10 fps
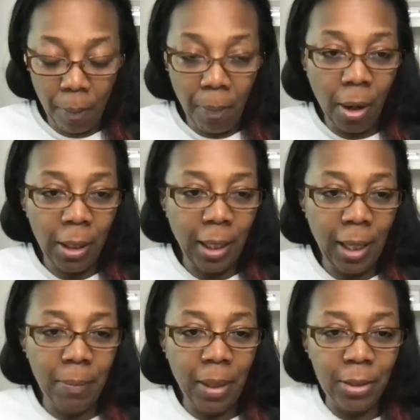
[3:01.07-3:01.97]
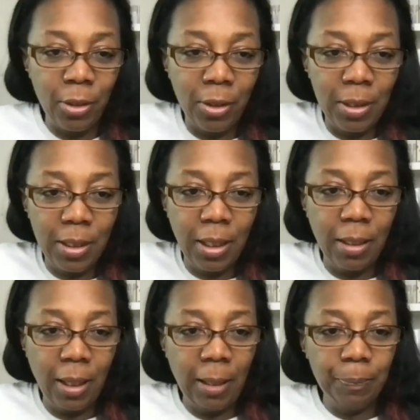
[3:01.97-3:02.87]
My name, as you can see
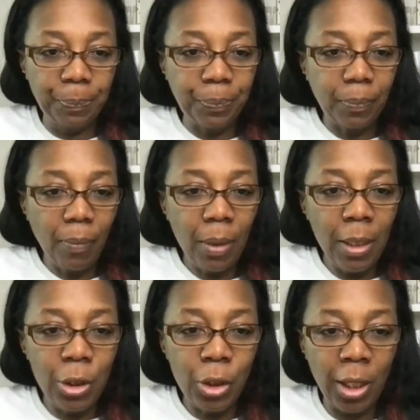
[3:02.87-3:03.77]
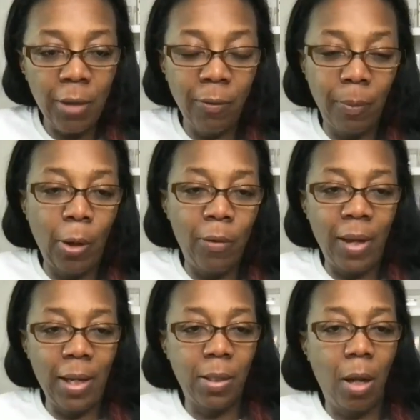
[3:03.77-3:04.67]
there, is Jenny
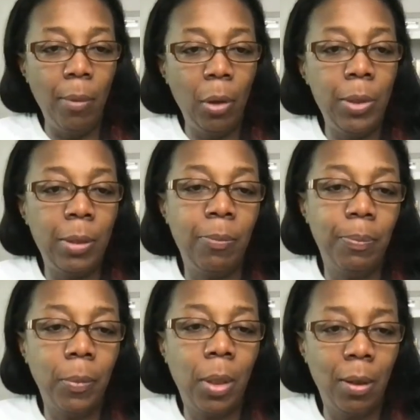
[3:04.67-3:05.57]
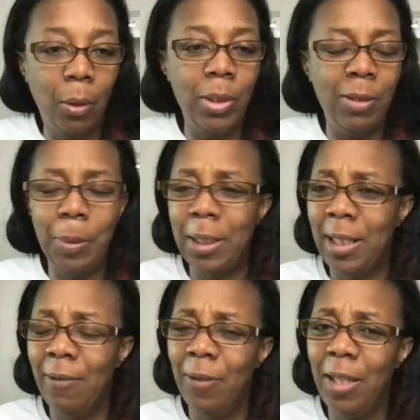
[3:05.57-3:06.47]
Kovacs. I'm a quiz
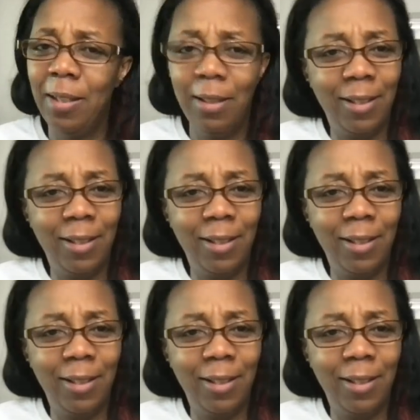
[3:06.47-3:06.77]
quizability veen.